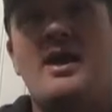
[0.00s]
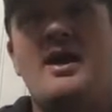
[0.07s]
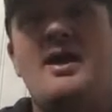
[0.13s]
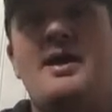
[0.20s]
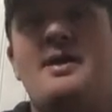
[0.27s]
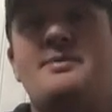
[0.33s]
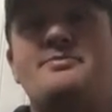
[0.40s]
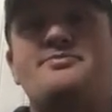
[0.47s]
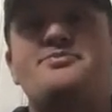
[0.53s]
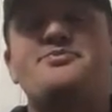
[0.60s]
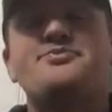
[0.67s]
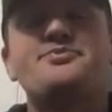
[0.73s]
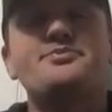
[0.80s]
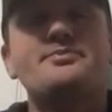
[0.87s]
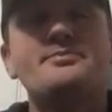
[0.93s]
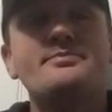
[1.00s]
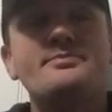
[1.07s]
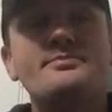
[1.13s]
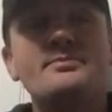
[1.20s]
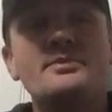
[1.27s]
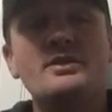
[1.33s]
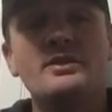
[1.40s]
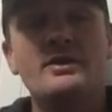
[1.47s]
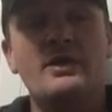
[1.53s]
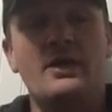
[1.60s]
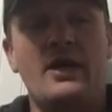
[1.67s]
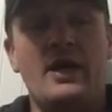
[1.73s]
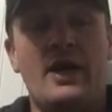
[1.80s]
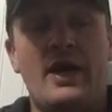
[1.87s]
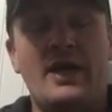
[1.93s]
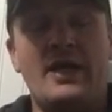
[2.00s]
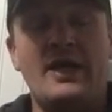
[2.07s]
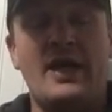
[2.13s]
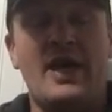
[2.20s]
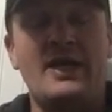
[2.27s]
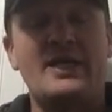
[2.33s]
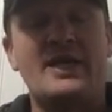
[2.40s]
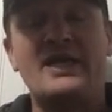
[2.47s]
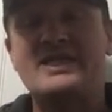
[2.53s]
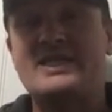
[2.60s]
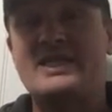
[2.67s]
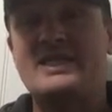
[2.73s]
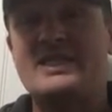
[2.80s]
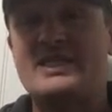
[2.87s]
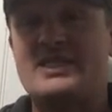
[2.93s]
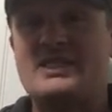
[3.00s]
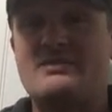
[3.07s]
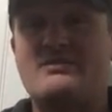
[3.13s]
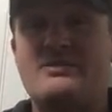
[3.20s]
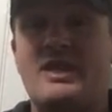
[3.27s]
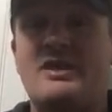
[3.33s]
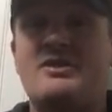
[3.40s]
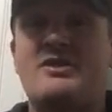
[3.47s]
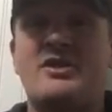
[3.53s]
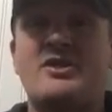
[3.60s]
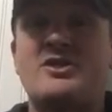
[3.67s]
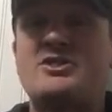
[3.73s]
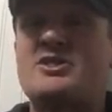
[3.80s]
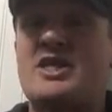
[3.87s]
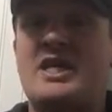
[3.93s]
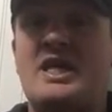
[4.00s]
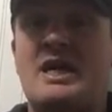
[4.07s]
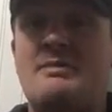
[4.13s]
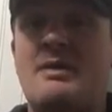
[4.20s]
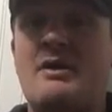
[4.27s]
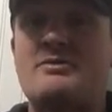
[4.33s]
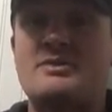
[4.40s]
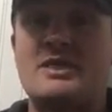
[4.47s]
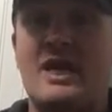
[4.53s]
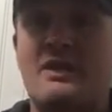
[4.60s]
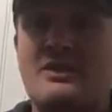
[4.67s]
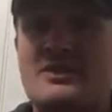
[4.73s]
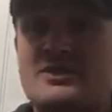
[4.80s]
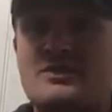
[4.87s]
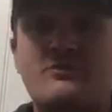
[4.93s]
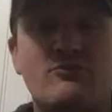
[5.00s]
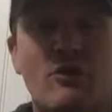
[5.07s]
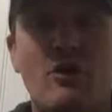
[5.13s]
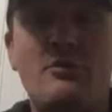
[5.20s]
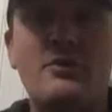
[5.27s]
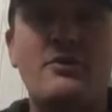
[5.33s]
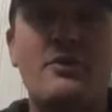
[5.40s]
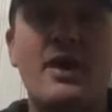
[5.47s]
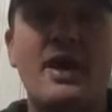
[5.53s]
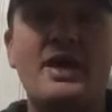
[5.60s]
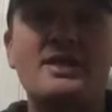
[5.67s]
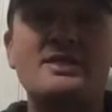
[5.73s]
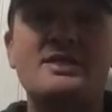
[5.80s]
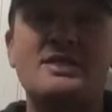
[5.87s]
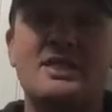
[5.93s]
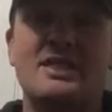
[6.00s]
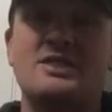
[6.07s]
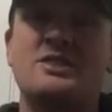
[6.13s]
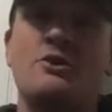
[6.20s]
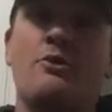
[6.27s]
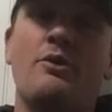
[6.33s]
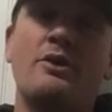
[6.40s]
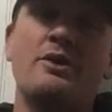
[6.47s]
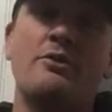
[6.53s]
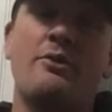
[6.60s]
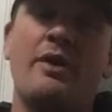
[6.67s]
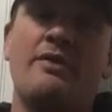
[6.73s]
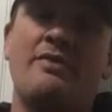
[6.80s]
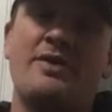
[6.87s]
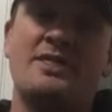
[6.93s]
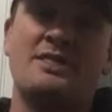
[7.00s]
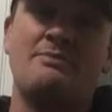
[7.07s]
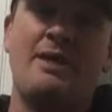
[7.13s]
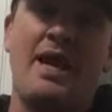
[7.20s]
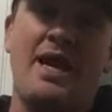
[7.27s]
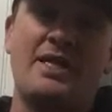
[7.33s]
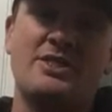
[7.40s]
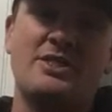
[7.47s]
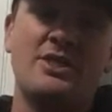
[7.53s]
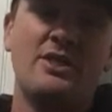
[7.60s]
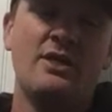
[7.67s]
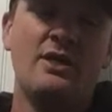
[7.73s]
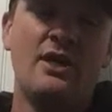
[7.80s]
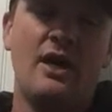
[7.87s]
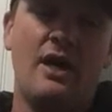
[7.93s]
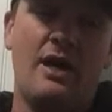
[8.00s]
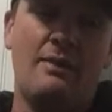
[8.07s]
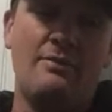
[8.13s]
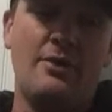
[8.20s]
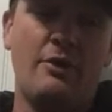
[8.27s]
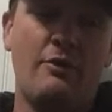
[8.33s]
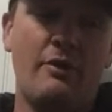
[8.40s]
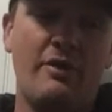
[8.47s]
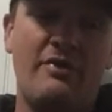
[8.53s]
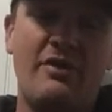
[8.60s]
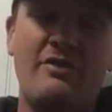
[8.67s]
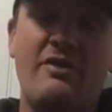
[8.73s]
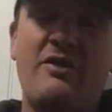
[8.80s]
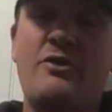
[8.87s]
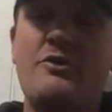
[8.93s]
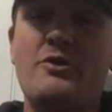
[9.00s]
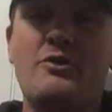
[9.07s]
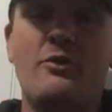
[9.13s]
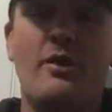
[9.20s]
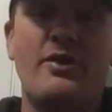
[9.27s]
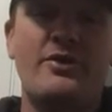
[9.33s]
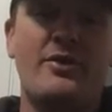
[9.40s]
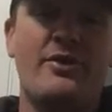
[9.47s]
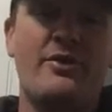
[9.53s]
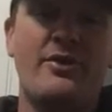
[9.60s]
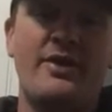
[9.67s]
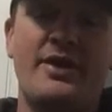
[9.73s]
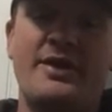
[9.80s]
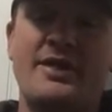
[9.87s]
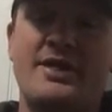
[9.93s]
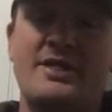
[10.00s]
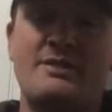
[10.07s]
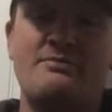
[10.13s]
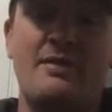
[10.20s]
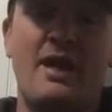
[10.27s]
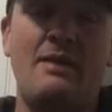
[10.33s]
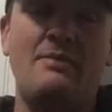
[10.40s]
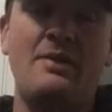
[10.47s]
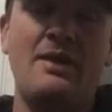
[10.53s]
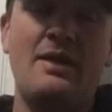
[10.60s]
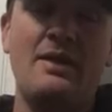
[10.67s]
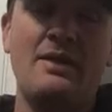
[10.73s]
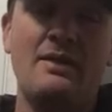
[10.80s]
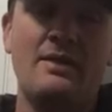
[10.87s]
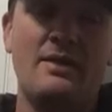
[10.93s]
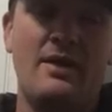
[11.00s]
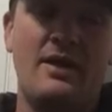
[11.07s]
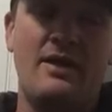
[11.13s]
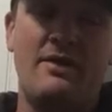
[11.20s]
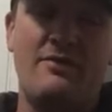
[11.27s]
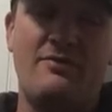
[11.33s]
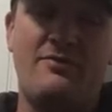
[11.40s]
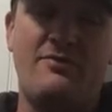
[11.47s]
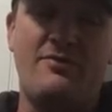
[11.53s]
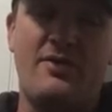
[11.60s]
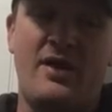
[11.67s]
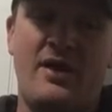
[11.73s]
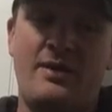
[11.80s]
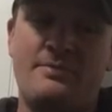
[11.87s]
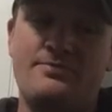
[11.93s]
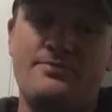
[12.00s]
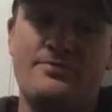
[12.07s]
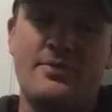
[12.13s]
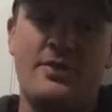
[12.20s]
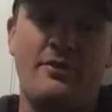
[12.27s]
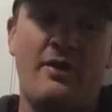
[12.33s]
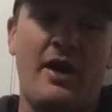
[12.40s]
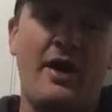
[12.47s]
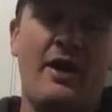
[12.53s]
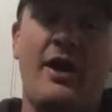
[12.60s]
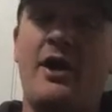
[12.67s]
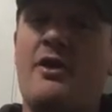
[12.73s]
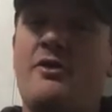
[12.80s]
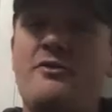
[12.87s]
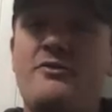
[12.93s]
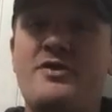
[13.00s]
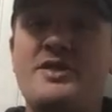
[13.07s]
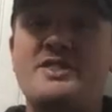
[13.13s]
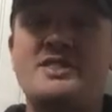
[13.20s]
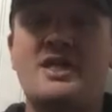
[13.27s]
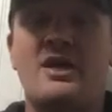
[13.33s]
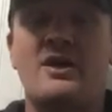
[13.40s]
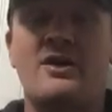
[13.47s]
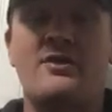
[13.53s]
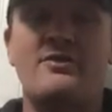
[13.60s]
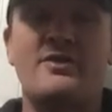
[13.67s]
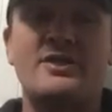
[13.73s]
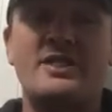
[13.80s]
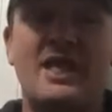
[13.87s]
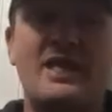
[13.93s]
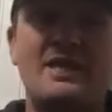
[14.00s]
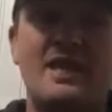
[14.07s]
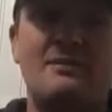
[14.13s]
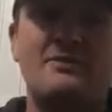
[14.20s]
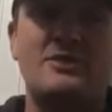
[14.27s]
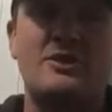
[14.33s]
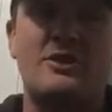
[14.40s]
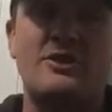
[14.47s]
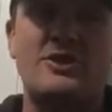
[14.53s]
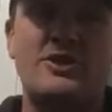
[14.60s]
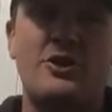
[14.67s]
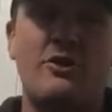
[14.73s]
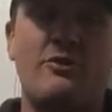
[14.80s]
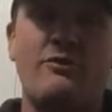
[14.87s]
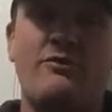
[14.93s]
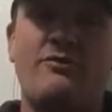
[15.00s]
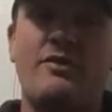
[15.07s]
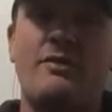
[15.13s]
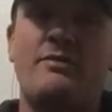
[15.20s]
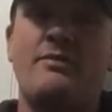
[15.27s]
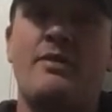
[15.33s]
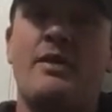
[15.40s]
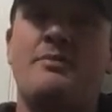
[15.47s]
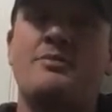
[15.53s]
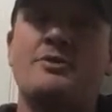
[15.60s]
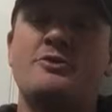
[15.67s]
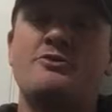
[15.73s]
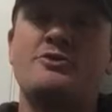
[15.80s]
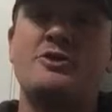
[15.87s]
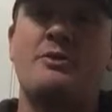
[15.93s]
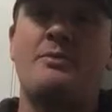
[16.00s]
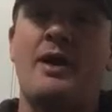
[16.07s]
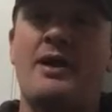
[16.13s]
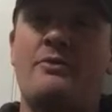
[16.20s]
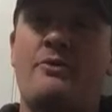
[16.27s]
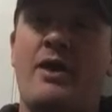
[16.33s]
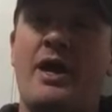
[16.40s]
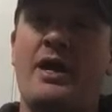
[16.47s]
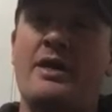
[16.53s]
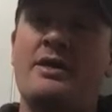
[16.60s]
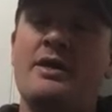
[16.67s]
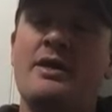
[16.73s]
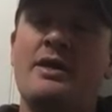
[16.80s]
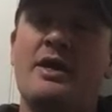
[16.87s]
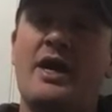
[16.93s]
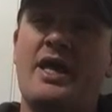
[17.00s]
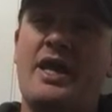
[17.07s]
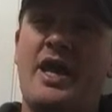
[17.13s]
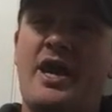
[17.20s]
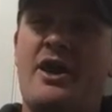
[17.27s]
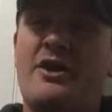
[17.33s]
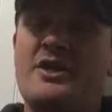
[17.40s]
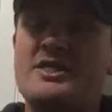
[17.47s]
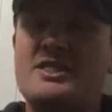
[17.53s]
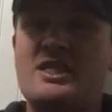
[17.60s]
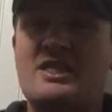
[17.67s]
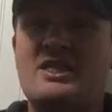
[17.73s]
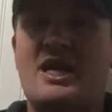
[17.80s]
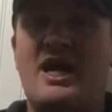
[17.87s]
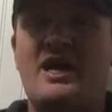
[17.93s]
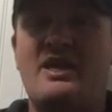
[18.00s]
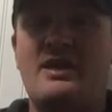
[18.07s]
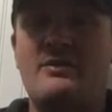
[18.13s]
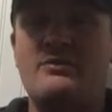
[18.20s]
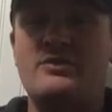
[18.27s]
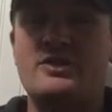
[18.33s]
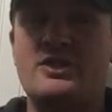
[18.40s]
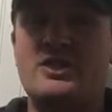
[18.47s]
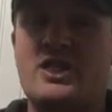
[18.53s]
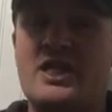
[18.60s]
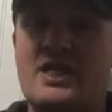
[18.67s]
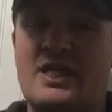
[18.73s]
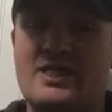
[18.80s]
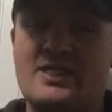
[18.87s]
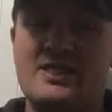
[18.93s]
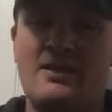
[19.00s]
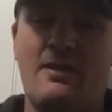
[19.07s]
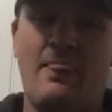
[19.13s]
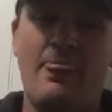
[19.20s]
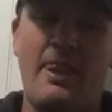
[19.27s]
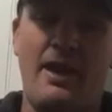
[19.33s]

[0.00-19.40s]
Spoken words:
I guess it's just they're just going to come out and tell us. Roman Reigns is going to win this match. The only thing that you can wonder is maybe if, I heard this on the Dan Levitard show from producer Mike Ryan, and I honestly thought it was genius.